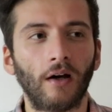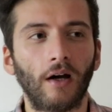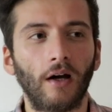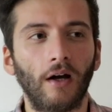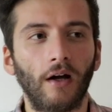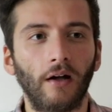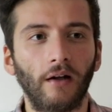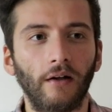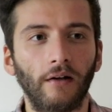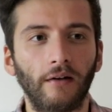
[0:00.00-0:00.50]

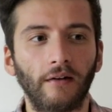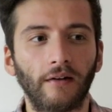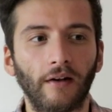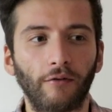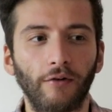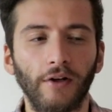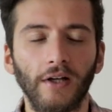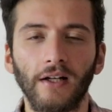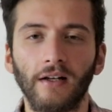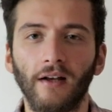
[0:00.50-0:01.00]
And I
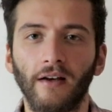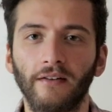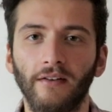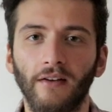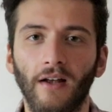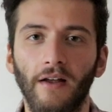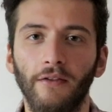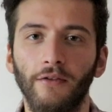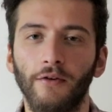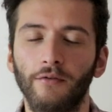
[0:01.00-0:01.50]
realized
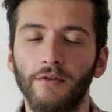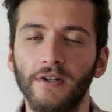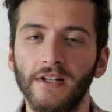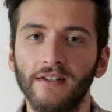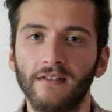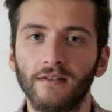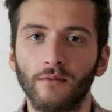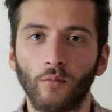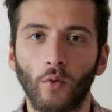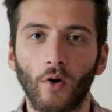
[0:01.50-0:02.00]
like the
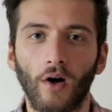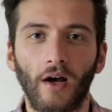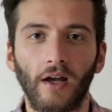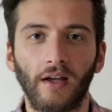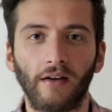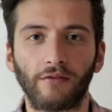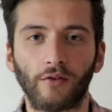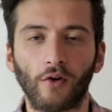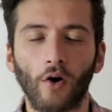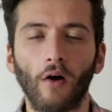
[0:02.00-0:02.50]
reason
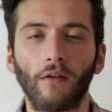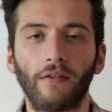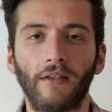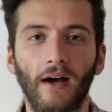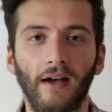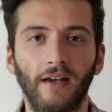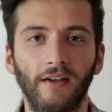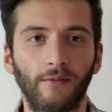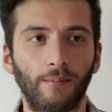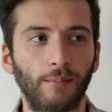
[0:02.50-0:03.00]
why I've got
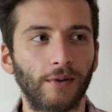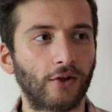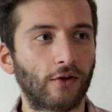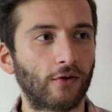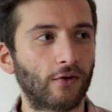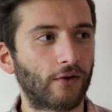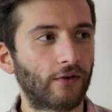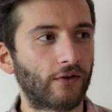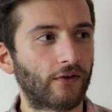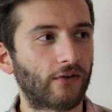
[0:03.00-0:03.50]
that is
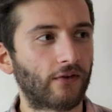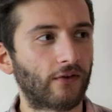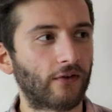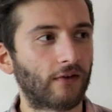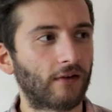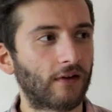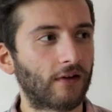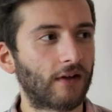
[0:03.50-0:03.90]
because